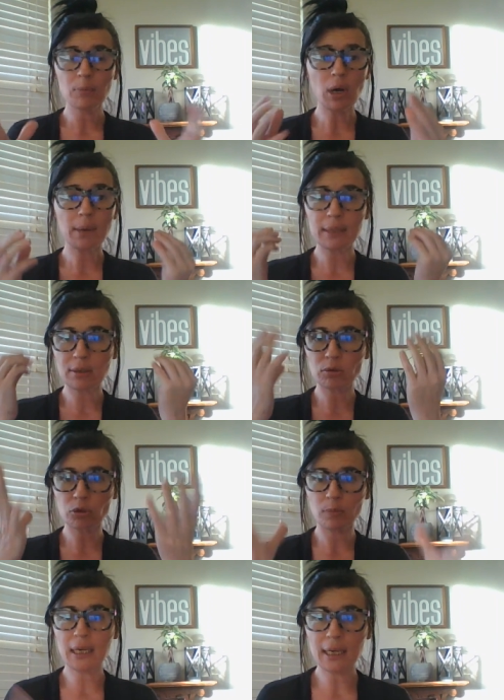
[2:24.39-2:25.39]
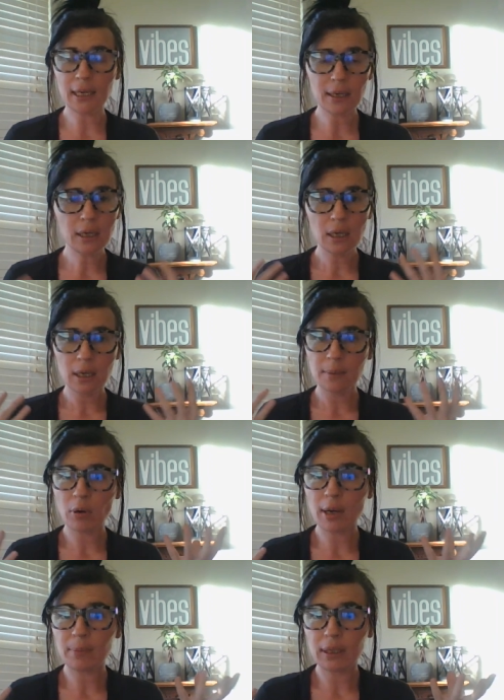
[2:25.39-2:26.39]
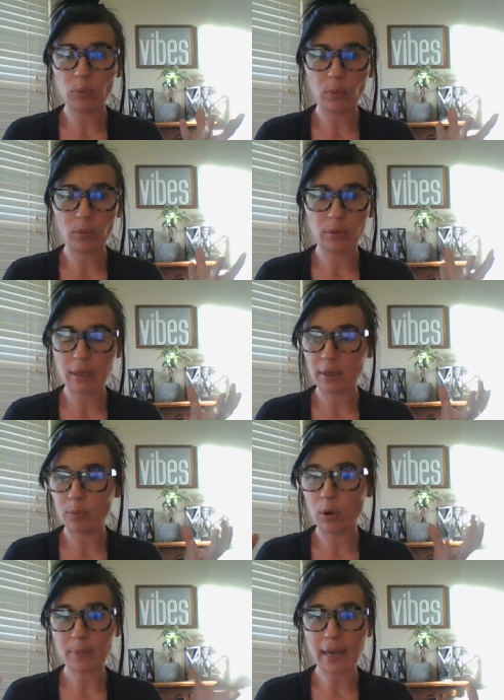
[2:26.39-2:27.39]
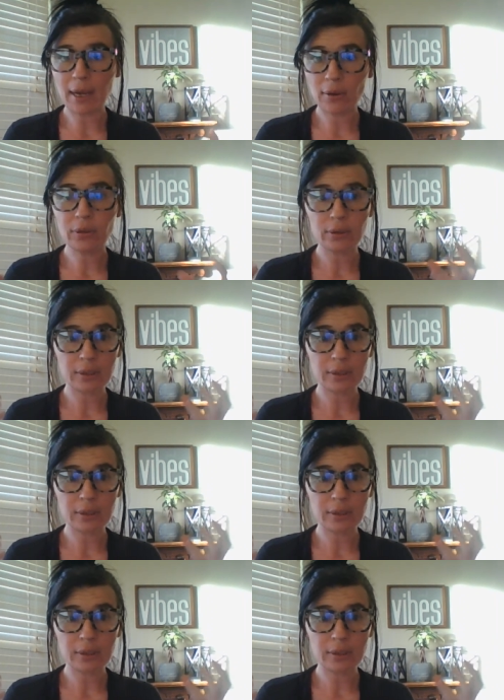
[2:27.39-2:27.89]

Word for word: Probably social media, probably uh, word of mouth,